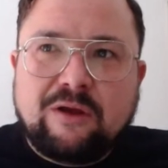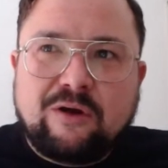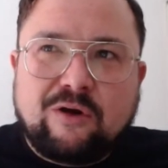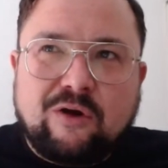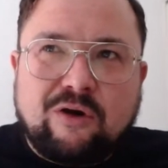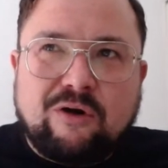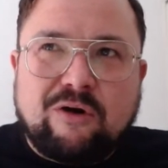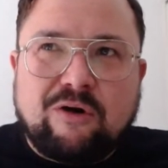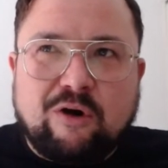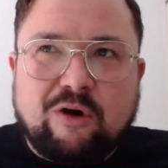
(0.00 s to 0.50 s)

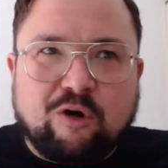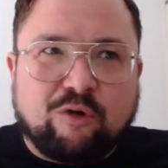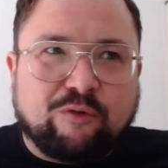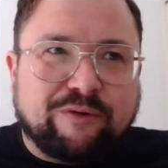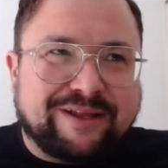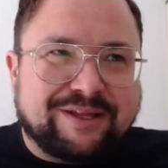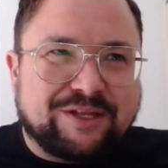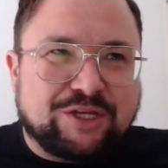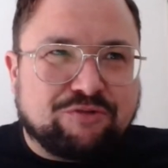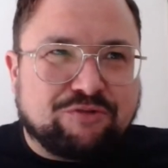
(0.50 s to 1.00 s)
Or
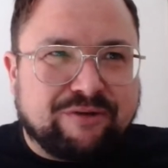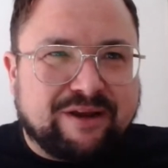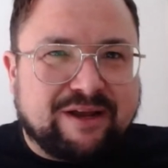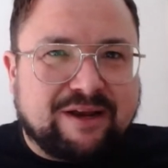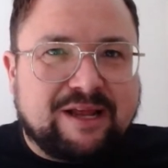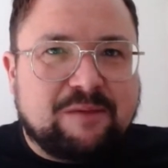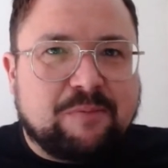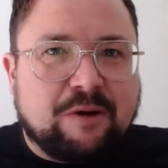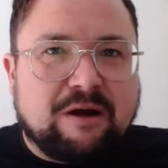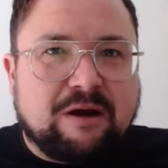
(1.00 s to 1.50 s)
orange,
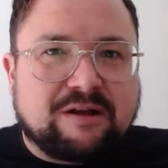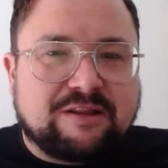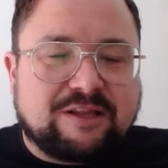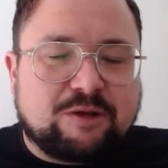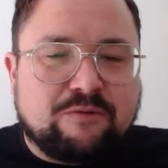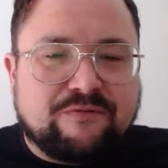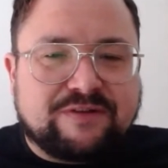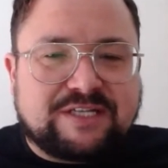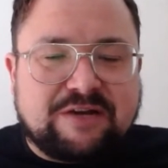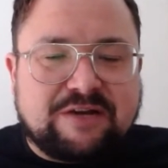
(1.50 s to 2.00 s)
really, but I can deal
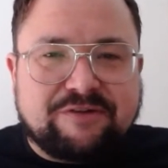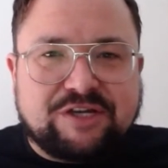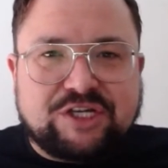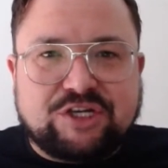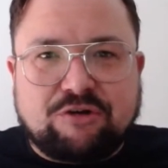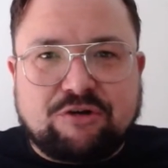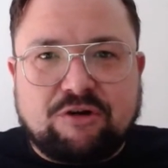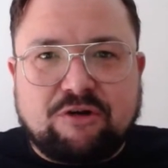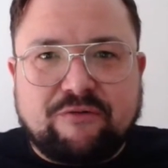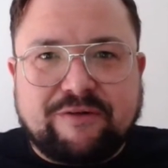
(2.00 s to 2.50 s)
with a Terry's
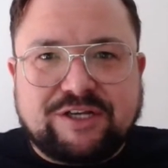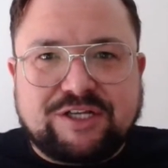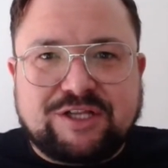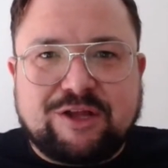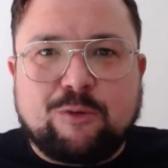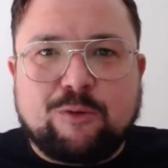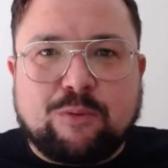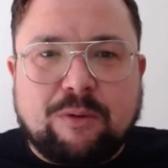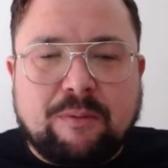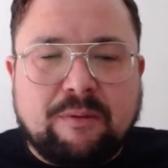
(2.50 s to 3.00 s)
chocolate orange, no
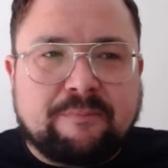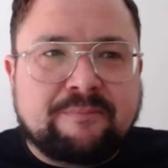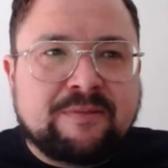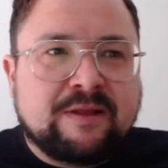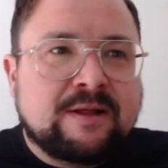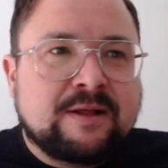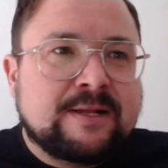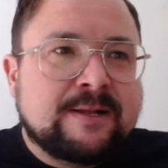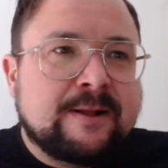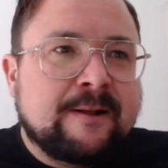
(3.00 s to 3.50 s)
problem.
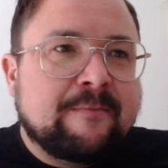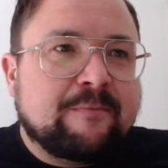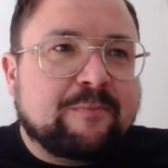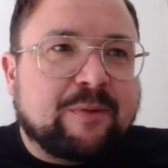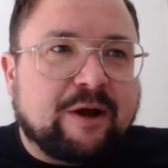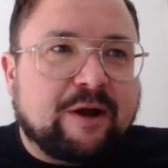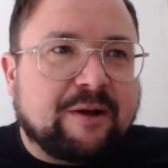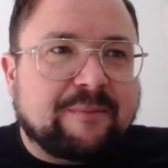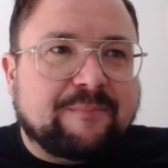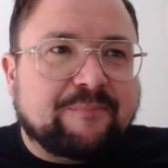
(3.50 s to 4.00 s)
But
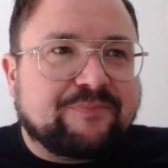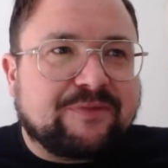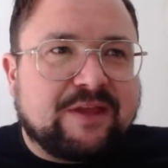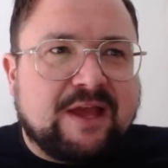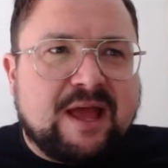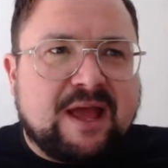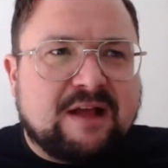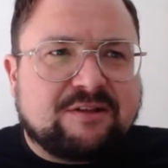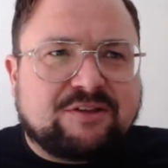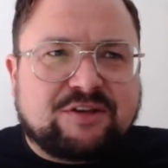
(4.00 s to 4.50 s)

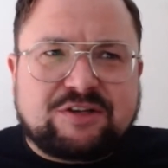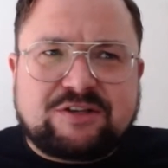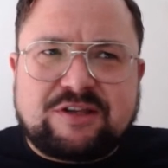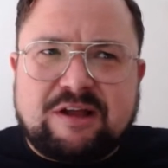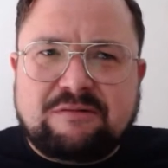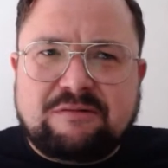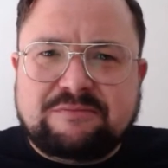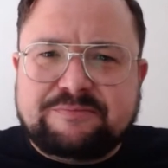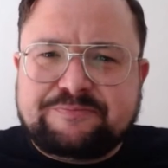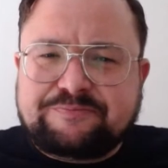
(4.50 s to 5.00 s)
yeah, I just
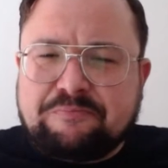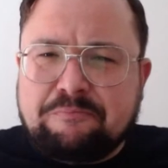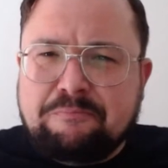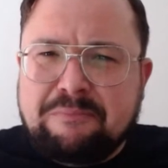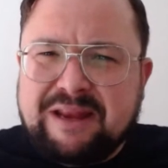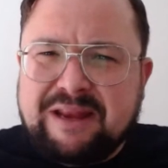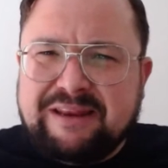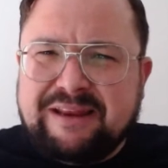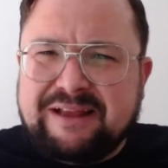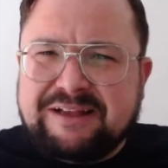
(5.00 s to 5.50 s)
don't
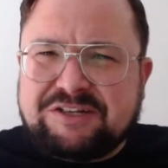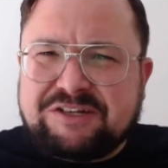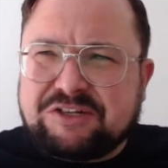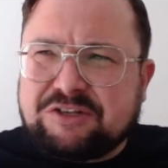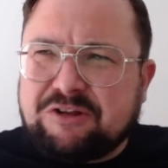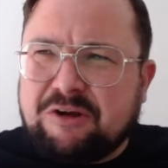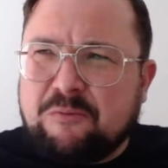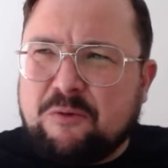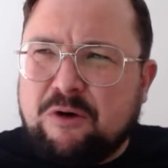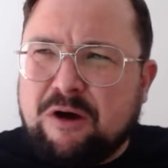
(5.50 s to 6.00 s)
mint. It's just
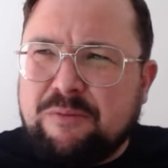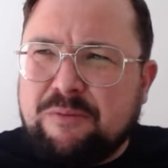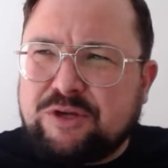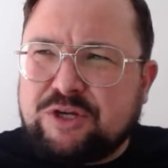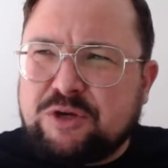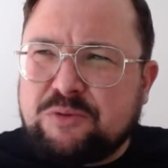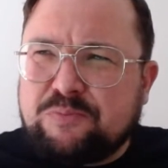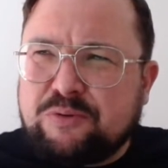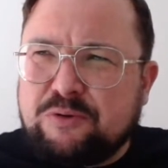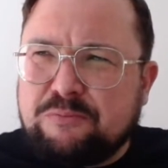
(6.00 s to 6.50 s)
like, why would
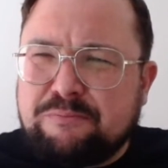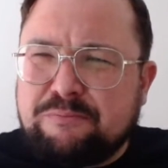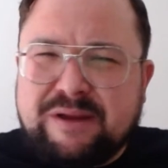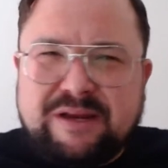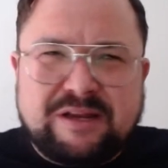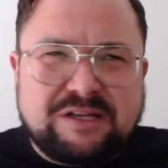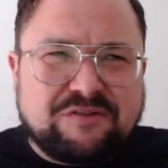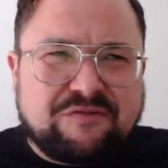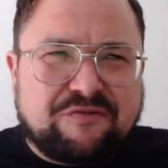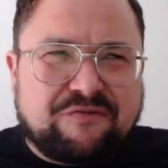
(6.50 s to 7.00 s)
you put mint
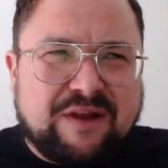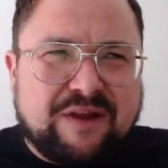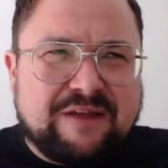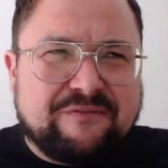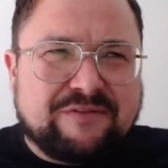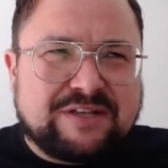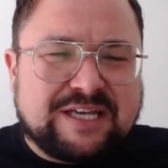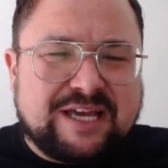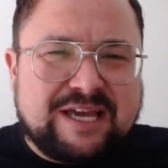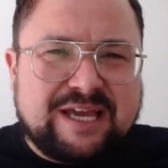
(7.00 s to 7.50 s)
as a flavour
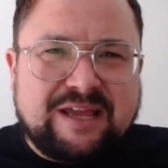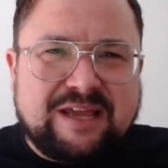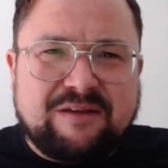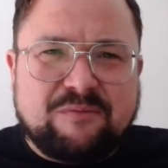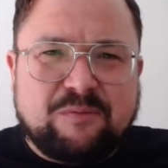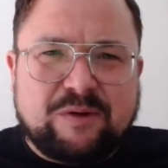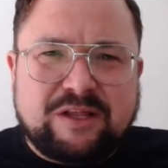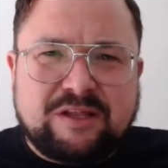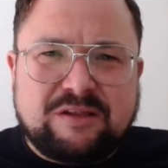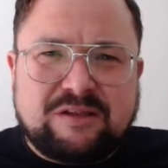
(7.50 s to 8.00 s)
to eat
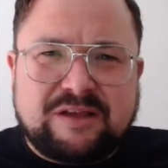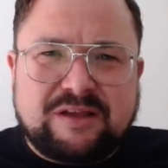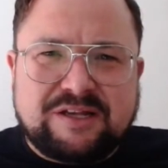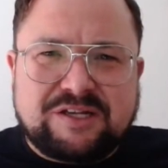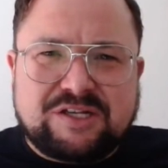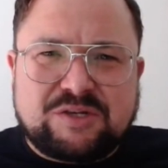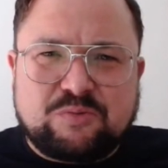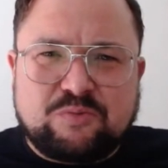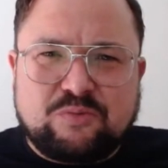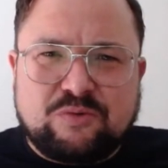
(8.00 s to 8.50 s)
when
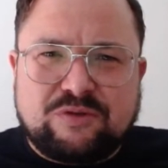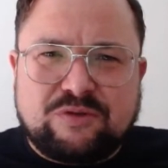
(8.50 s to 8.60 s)
it's